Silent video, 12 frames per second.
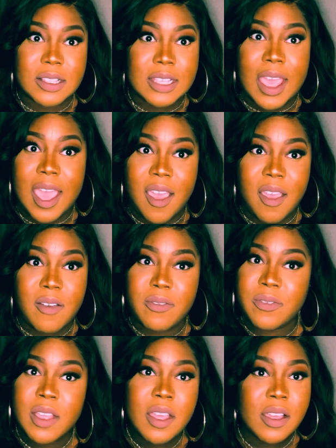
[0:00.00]
to
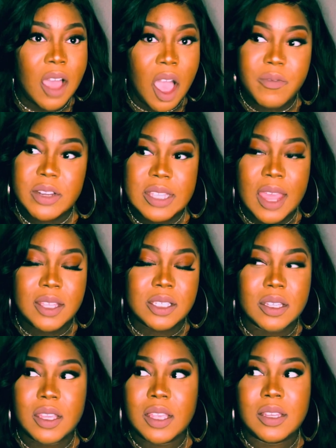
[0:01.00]
have
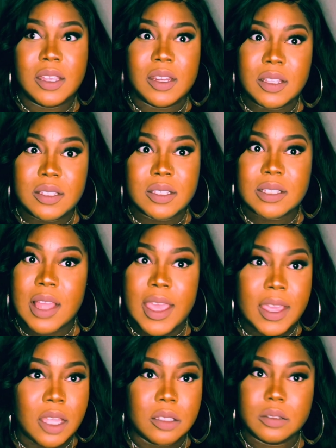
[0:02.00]
conversation. And Dennis is
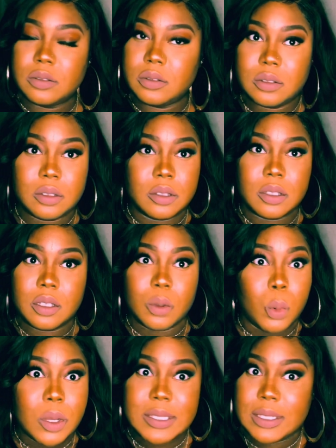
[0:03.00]
like,
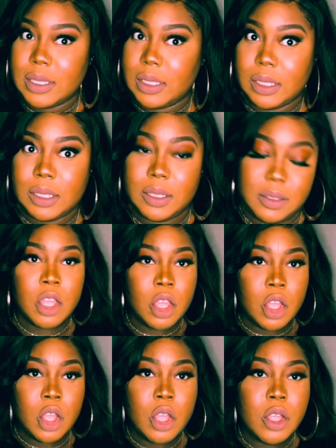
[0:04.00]
what's good?
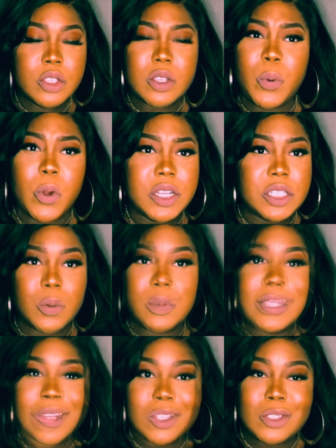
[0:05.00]
So Porsha
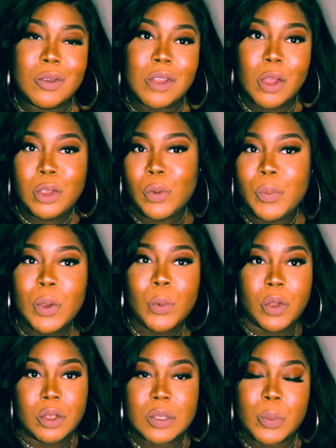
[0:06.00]
was Dennis, like, you've been
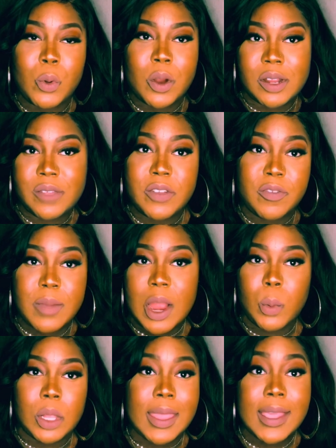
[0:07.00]
real supportive of my
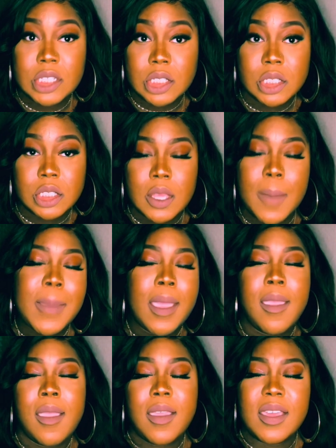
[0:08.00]
relationship.
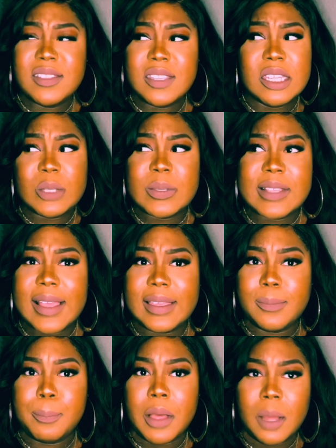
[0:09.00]
And Dennis was
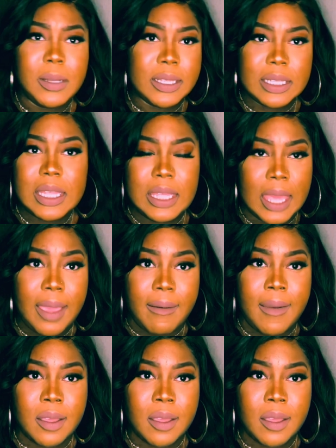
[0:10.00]
like, publicly, yeah,